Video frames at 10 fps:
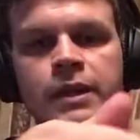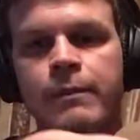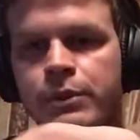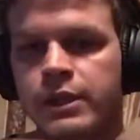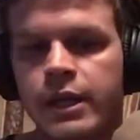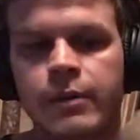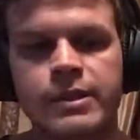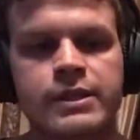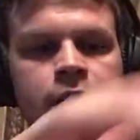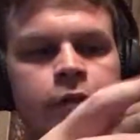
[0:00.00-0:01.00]
that I put together
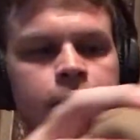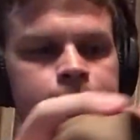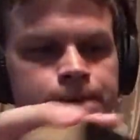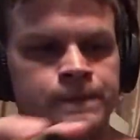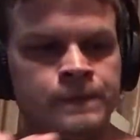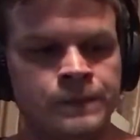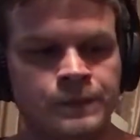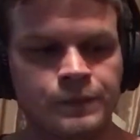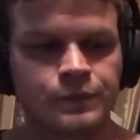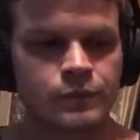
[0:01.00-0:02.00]
myself.
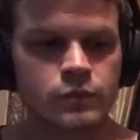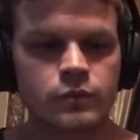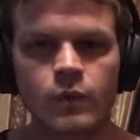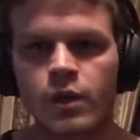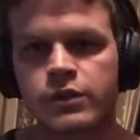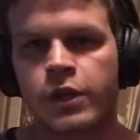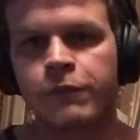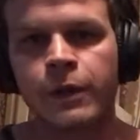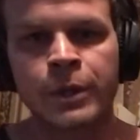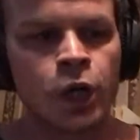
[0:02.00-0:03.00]
So you
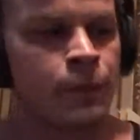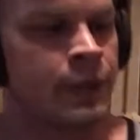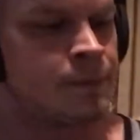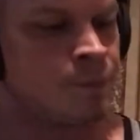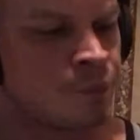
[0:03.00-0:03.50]
flip it open.